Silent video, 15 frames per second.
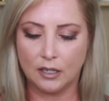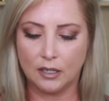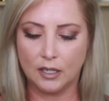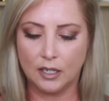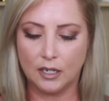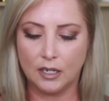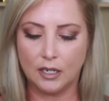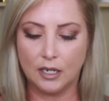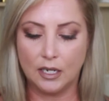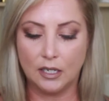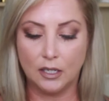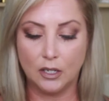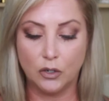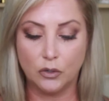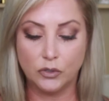the
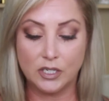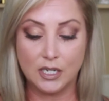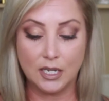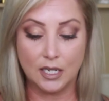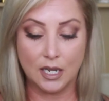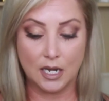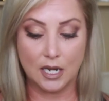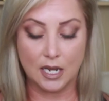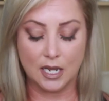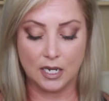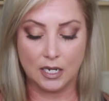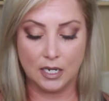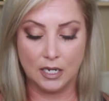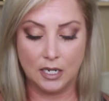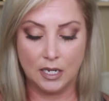nilotica nut.